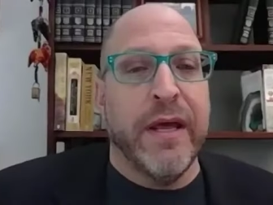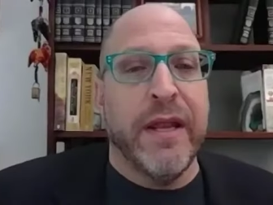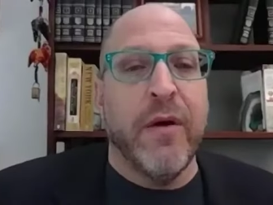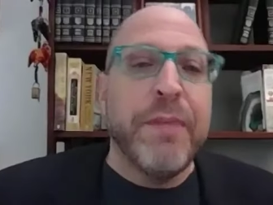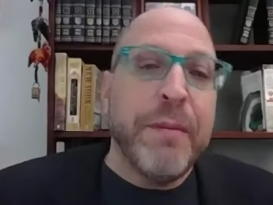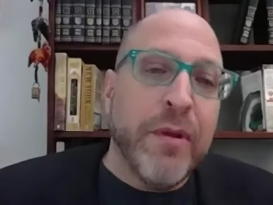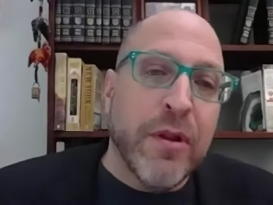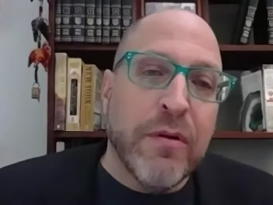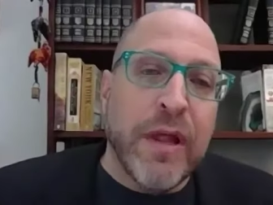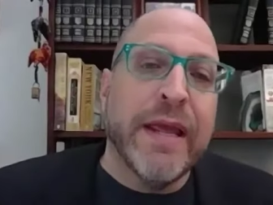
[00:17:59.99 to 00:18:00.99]
And now people
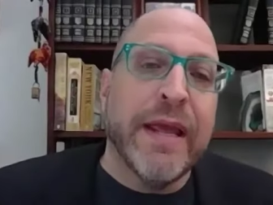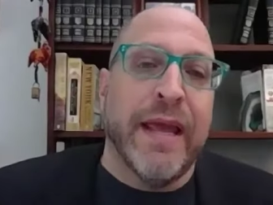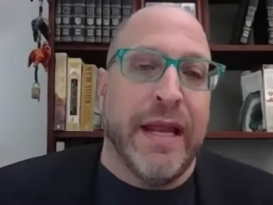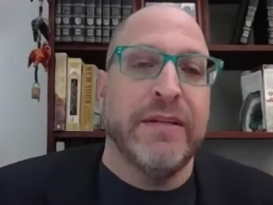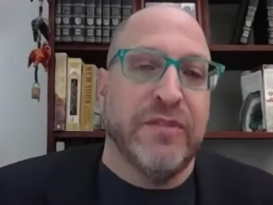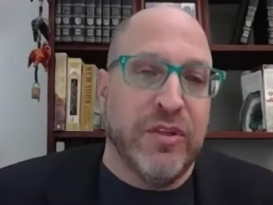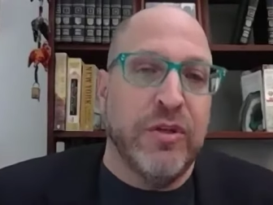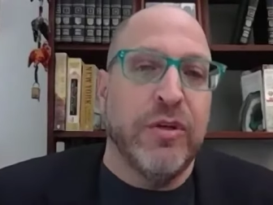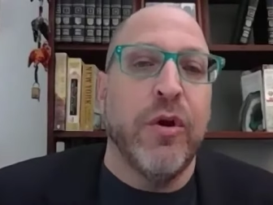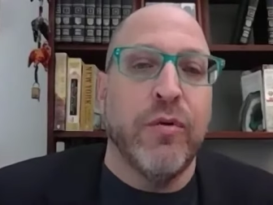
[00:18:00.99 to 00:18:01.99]
are like getting to
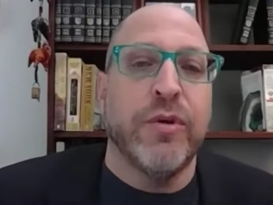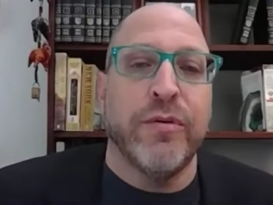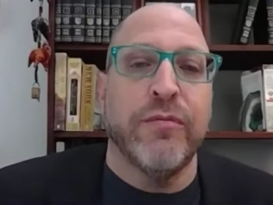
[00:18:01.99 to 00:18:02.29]
know you,